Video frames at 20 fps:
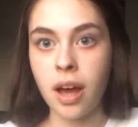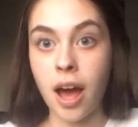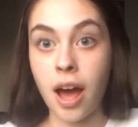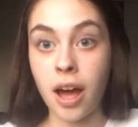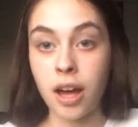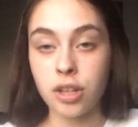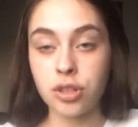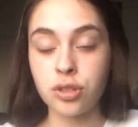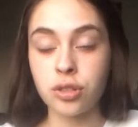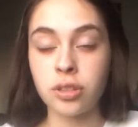
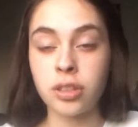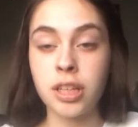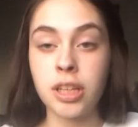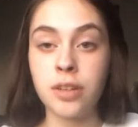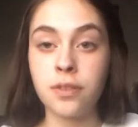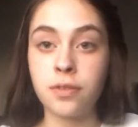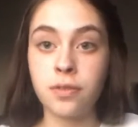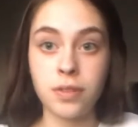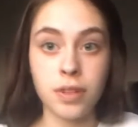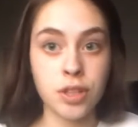
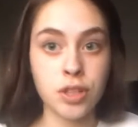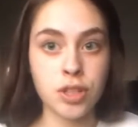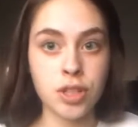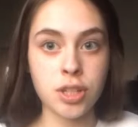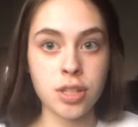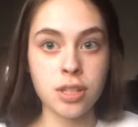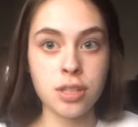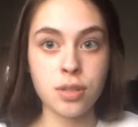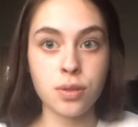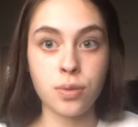Actually,
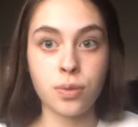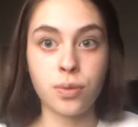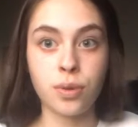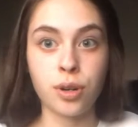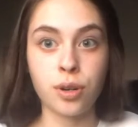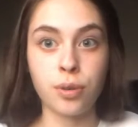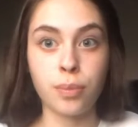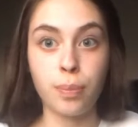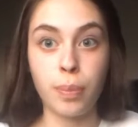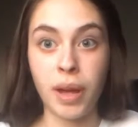fishes
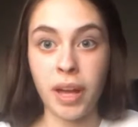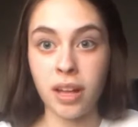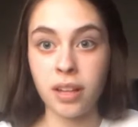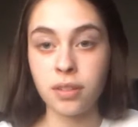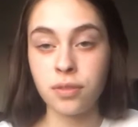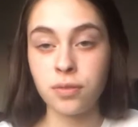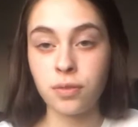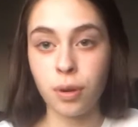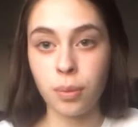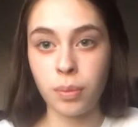were
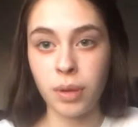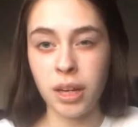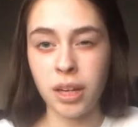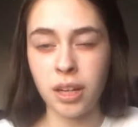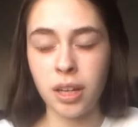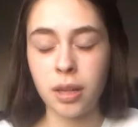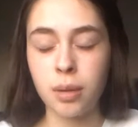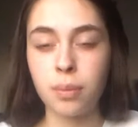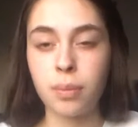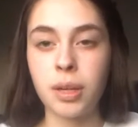banned from eating